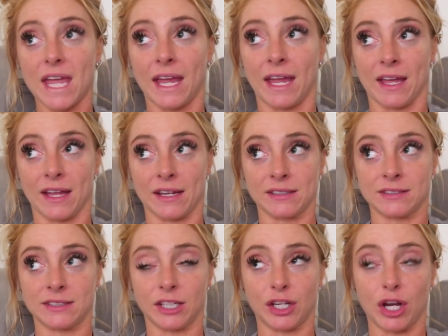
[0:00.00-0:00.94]

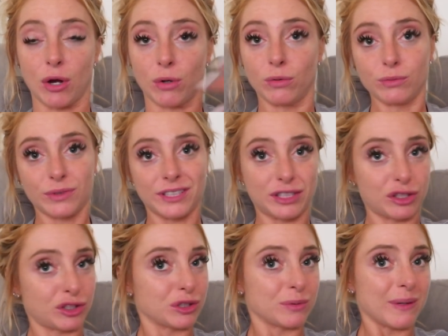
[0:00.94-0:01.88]
and you know, this
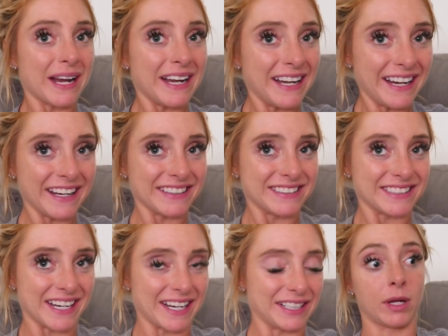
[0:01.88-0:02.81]
is just what I needed
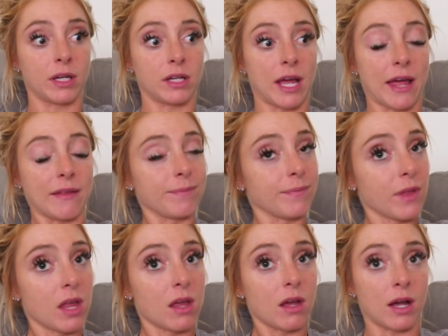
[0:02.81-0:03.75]
tonight. But yeah,
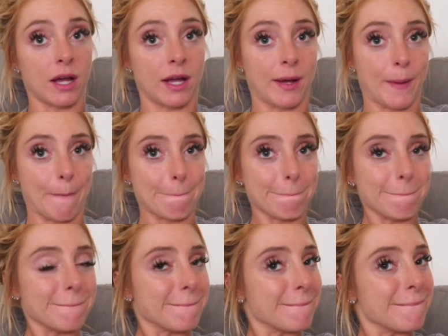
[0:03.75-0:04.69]
um,
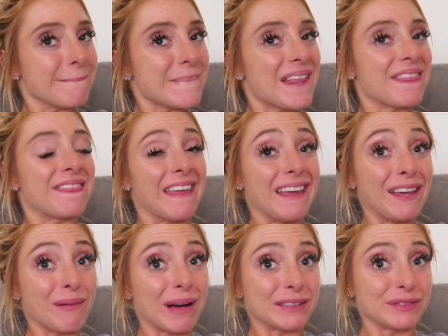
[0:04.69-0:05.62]
Thank
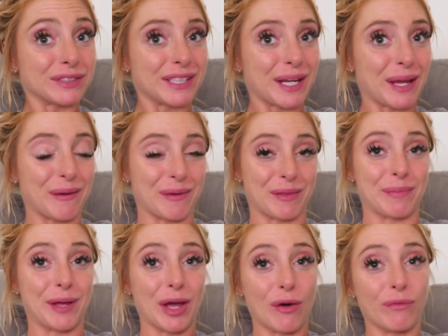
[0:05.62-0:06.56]
you guys for sticking with
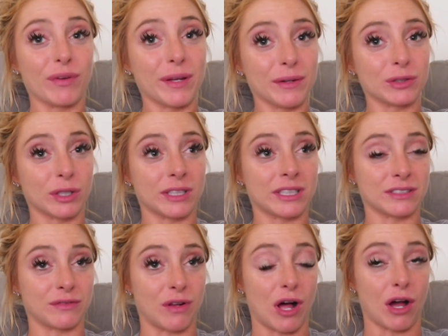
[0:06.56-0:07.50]
me. Hopefully you enjoyed
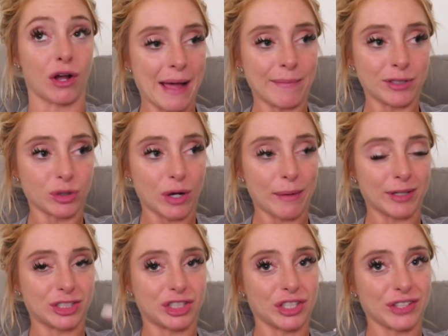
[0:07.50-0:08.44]
this vlog. I'm enjoying
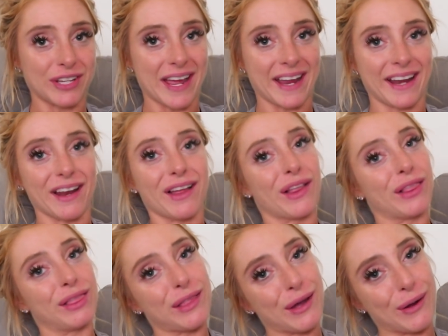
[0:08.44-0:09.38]
a chill night
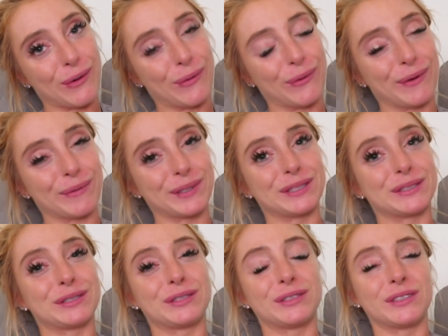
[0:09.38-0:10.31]
alone, which
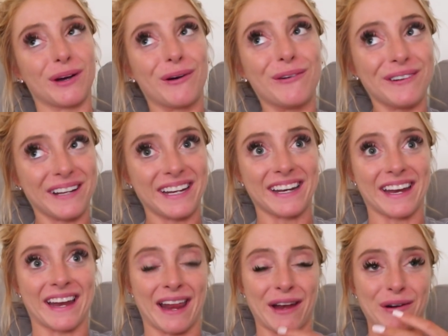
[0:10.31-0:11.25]
is so
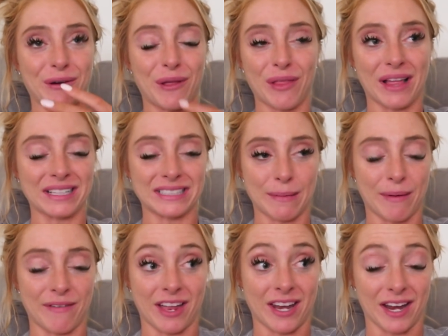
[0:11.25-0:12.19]
needed. I don't know the last time
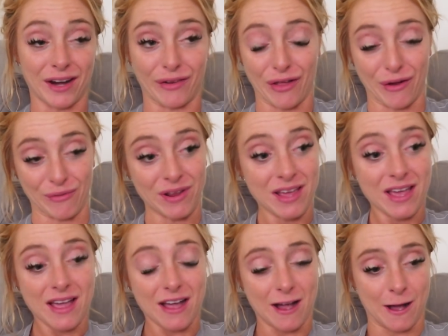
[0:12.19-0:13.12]
I've had a night alone.
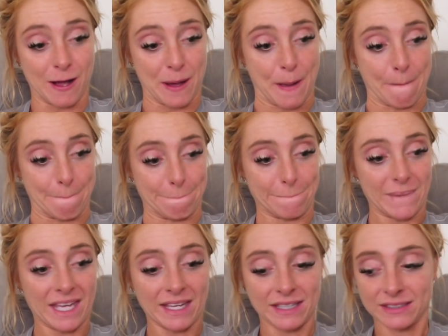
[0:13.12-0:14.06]
Um,
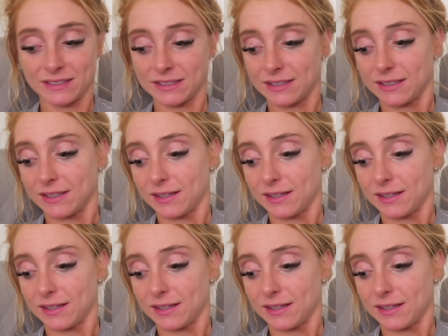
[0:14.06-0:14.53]
and